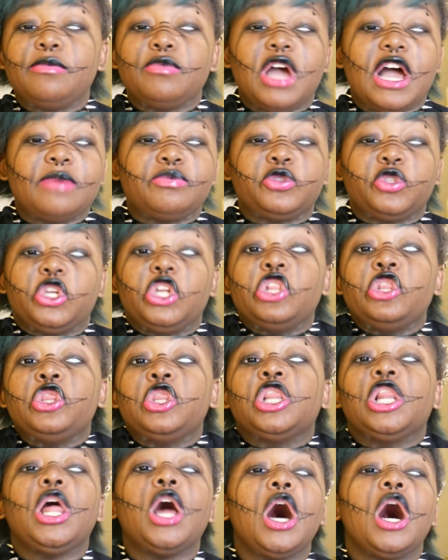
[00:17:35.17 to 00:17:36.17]
absolutely
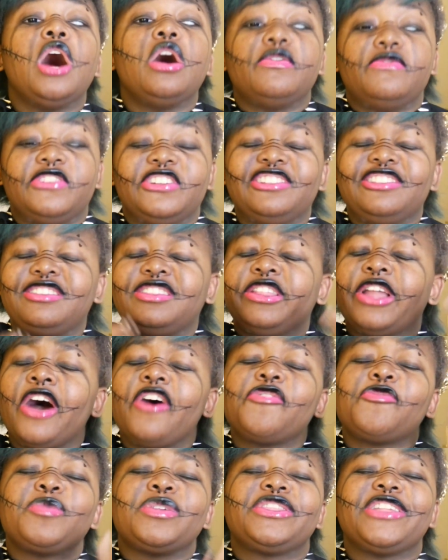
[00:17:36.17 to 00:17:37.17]

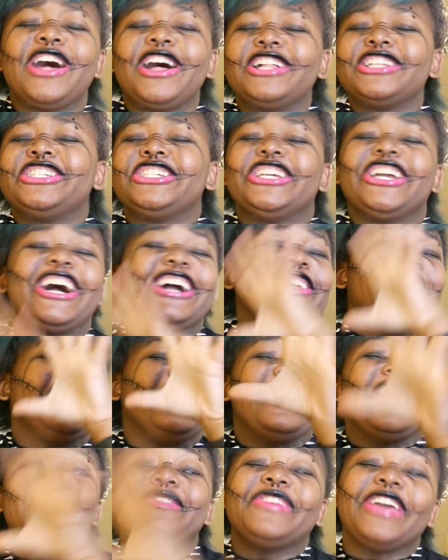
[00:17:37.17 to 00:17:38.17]
love mythology. I
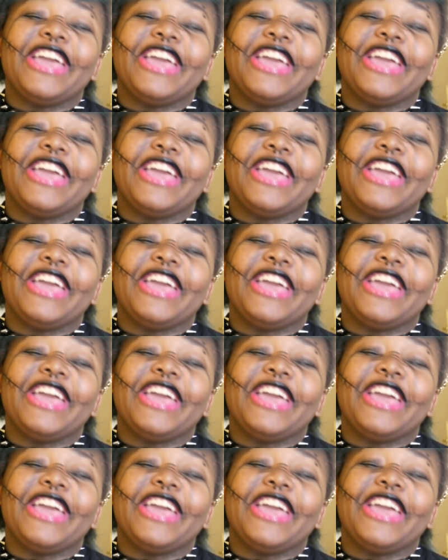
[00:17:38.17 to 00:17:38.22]
love